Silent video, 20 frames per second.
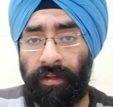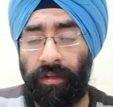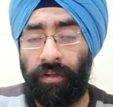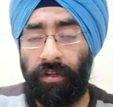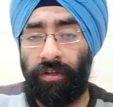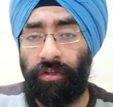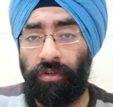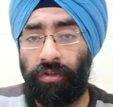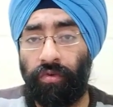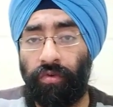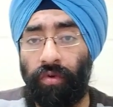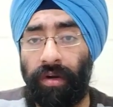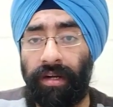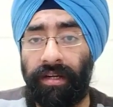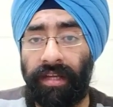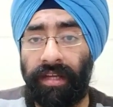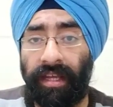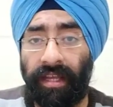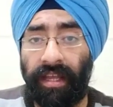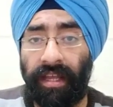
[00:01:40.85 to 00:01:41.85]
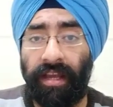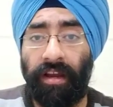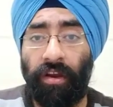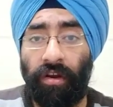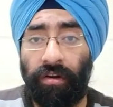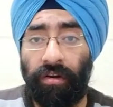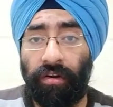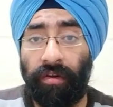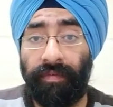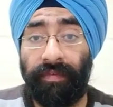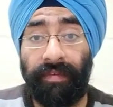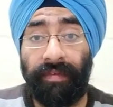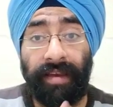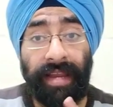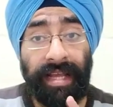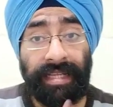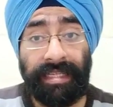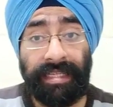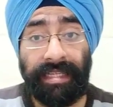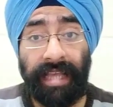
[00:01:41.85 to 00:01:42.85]
So you are taking a lot of
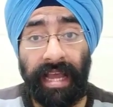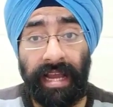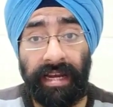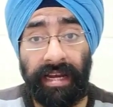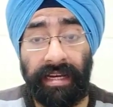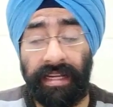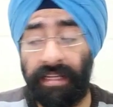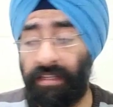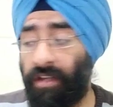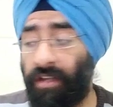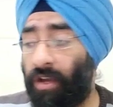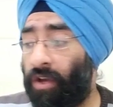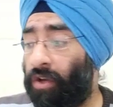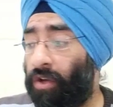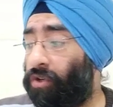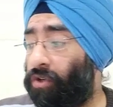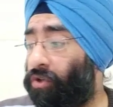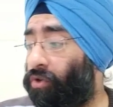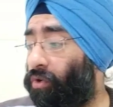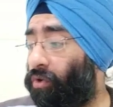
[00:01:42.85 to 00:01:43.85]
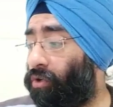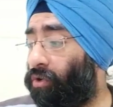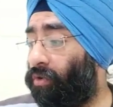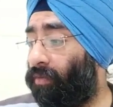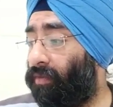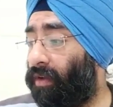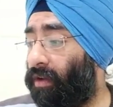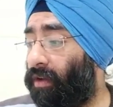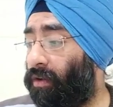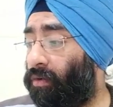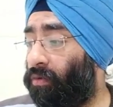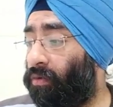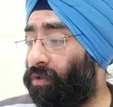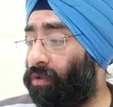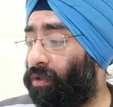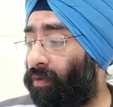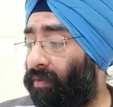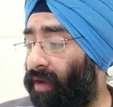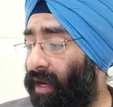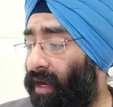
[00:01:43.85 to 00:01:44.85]
less calories, so you will
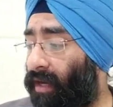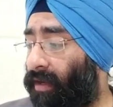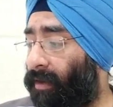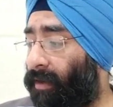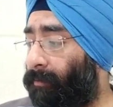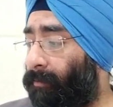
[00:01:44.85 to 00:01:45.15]
lose weight.